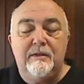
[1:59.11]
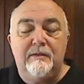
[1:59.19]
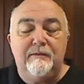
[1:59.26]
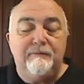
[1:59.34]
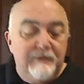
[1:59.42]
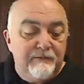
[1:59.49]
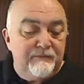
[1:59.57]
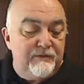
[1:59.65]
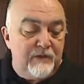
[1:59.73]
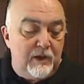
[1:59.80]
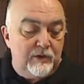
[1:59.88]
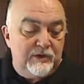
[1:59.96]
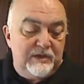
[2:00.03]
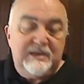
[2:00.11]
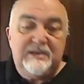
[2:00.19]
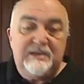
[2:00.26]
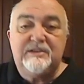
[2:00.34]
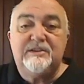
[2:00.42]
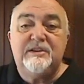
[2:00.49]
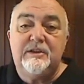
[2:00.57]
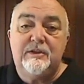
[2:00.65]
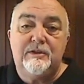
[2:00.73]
the 5th note is